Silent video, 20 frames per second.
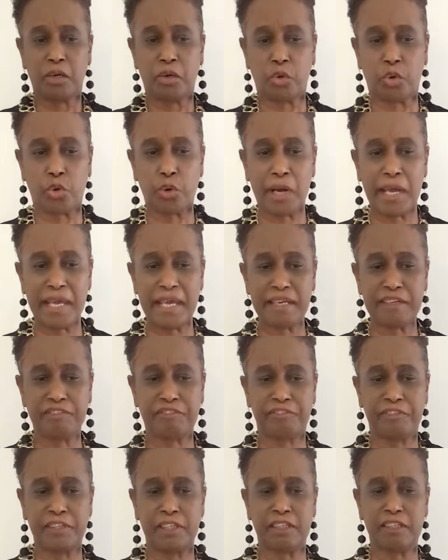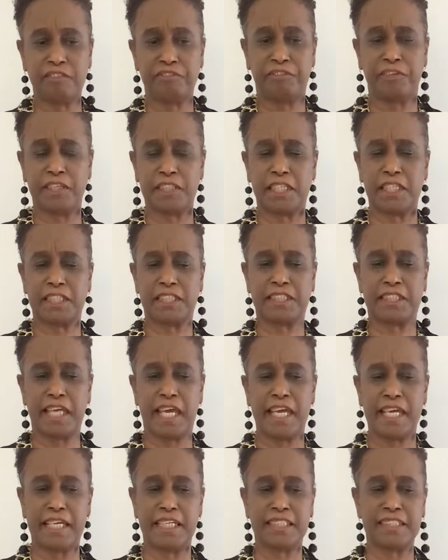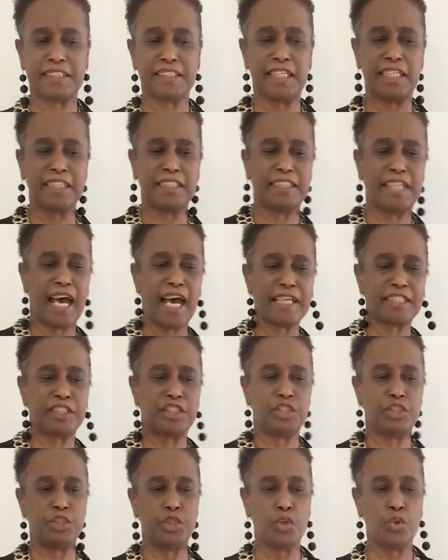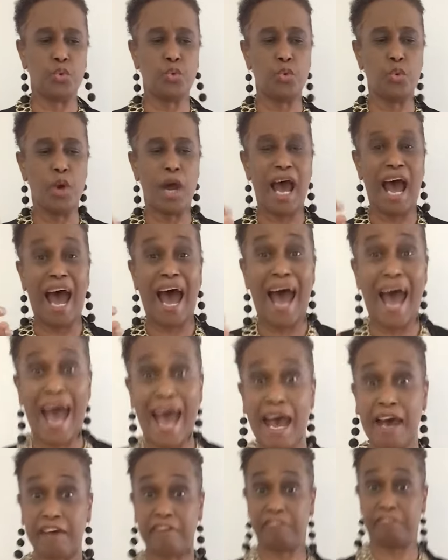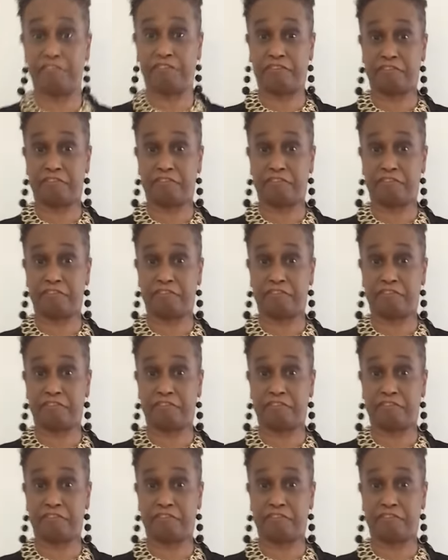Grateful for the things that you have.